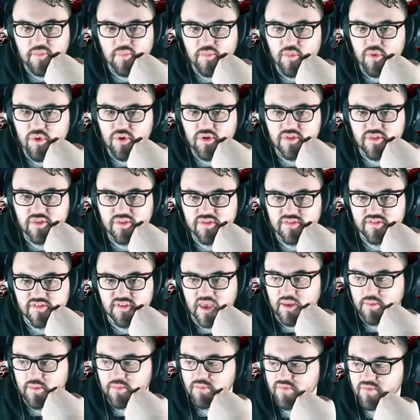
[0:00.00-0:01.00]
more of the
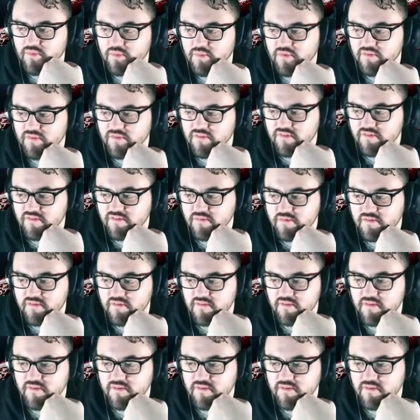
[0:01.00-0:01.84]
same from the first movie,